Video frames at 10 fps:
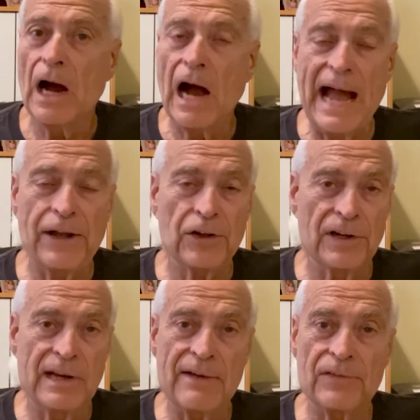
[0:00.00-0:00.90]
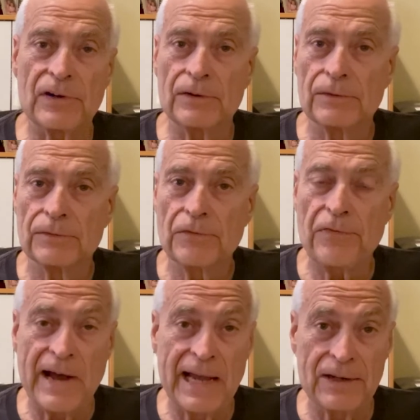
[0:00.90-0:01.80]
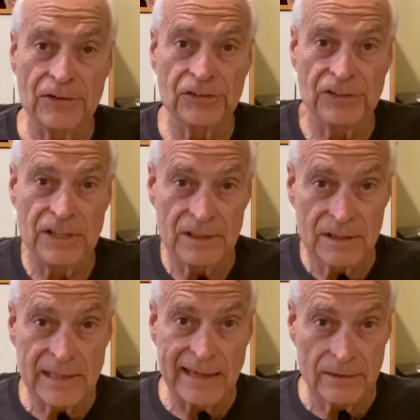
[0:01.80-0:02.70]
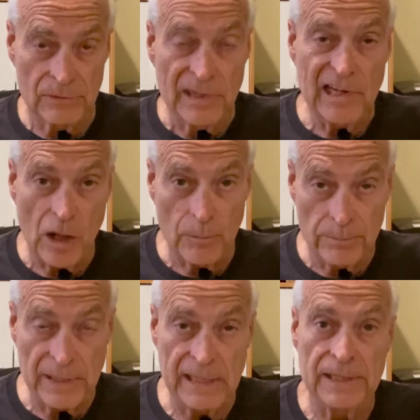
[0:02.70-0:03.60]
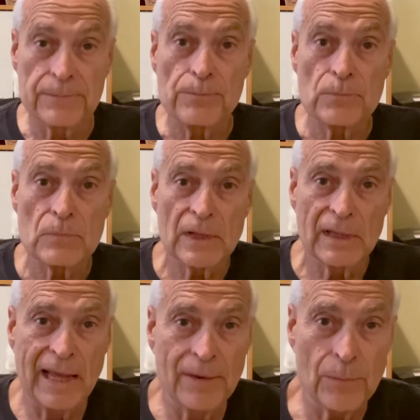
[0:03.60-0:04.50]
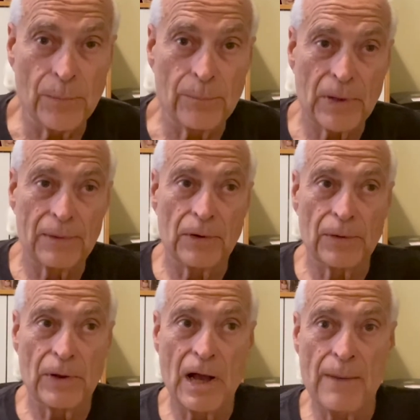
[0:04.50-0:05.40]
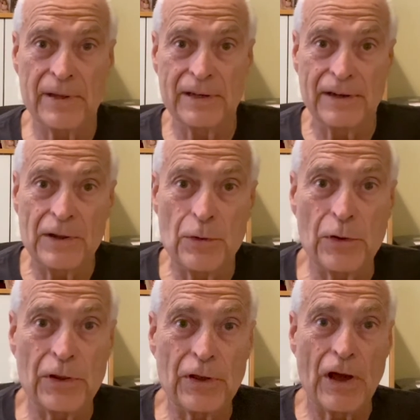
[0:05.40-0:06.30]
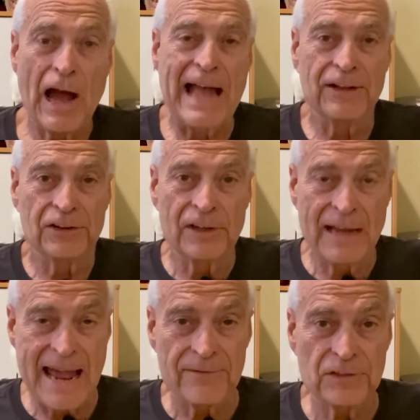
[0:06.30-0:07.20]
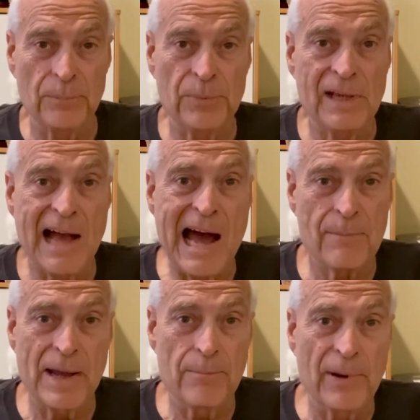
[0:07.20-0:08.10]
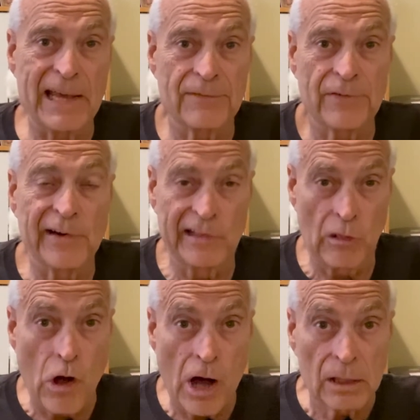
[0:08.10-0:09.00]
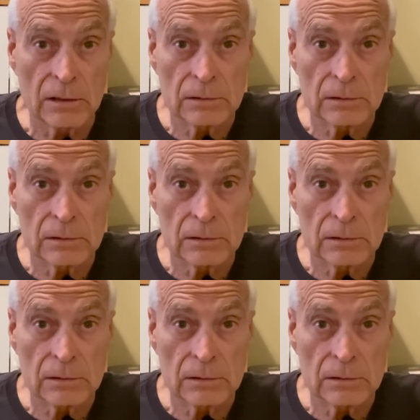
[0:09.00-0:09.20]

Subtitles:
I could never find a seat that helped me. And I mean, I didn't have to be on my bike very long,